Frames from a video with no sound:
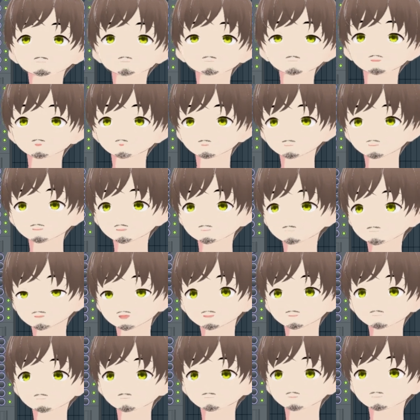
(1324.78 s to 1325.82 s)
useful.
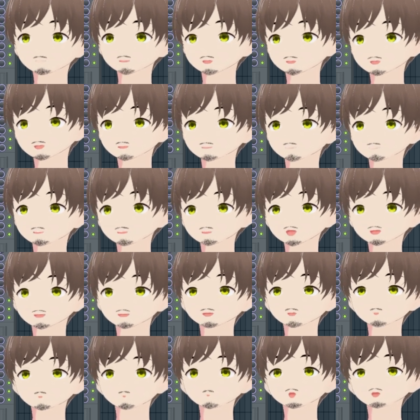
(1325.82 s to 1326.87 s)
This preset right
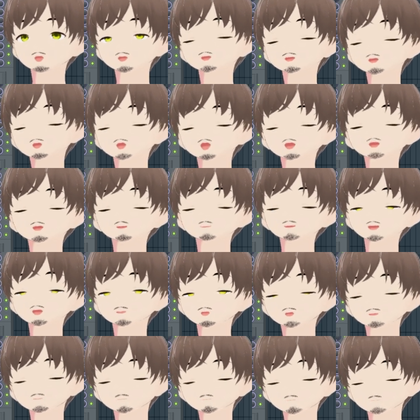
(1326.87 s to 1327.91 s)
here will be in my Discord
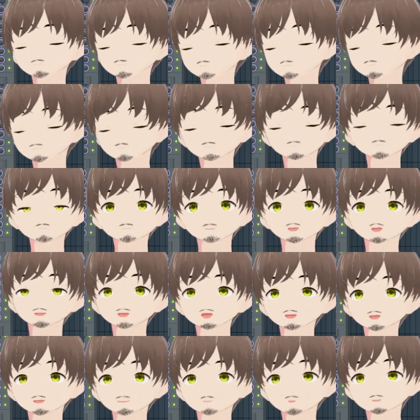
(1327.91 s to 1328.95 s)
server. Link in the
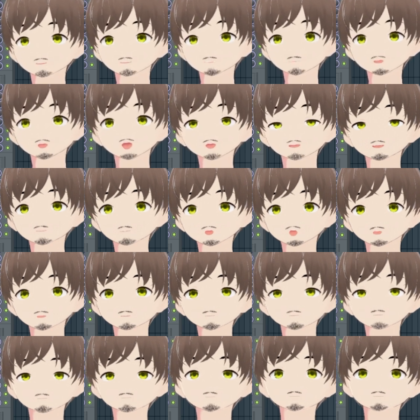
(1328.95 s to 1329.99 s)
description below.
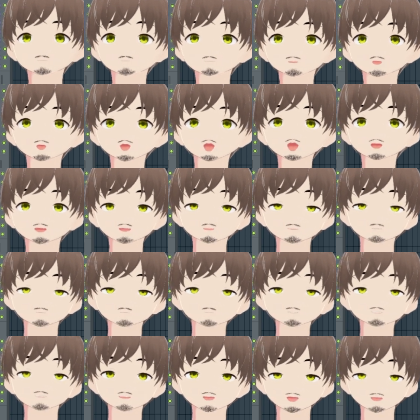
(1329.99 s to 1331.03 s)
But
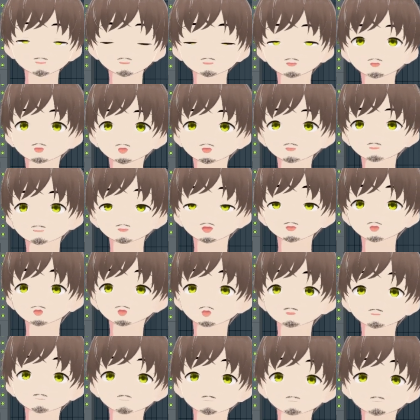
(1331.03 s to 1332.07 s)
that's gonna wrap it up.
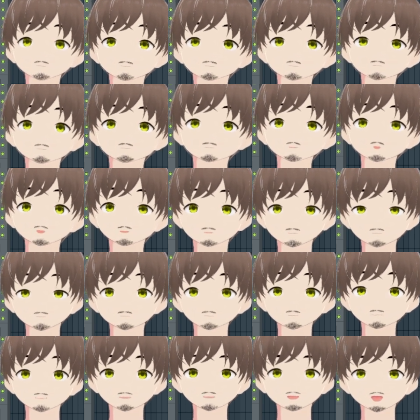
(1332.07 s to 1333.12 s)
Hope you
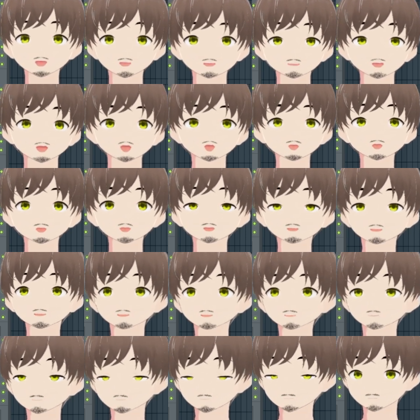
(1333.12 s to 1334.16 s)
guys learned something.
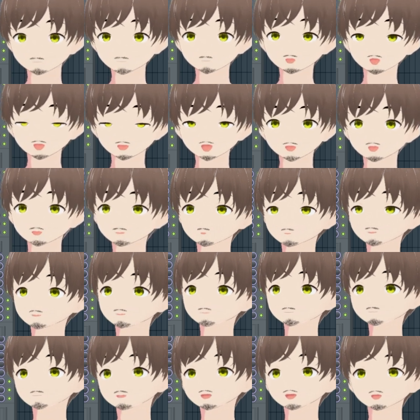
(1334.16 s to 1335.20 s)
Like the video if you
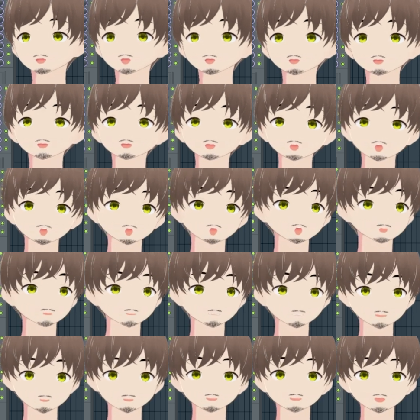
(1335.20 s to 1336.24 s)
liked the video.
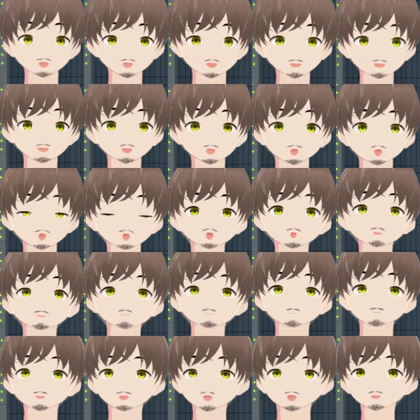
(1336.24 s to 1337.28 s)
Share the video.
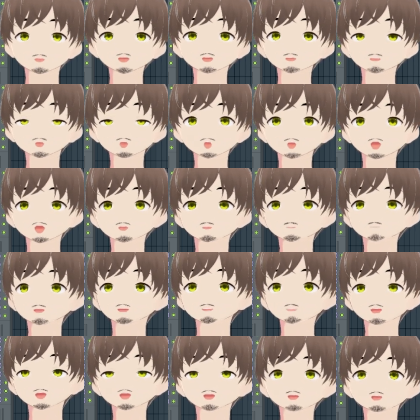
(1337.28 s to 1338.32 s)
Help me grow. Help me
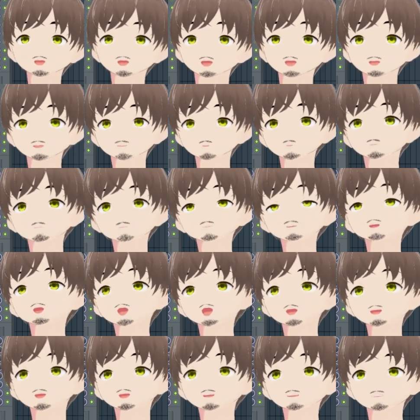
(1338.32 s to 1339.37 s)
get out there, get a wider
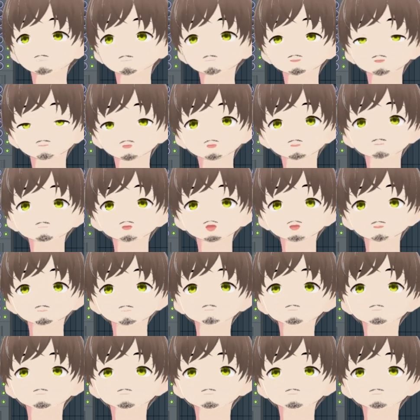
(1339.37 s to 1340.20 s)
audience to help people.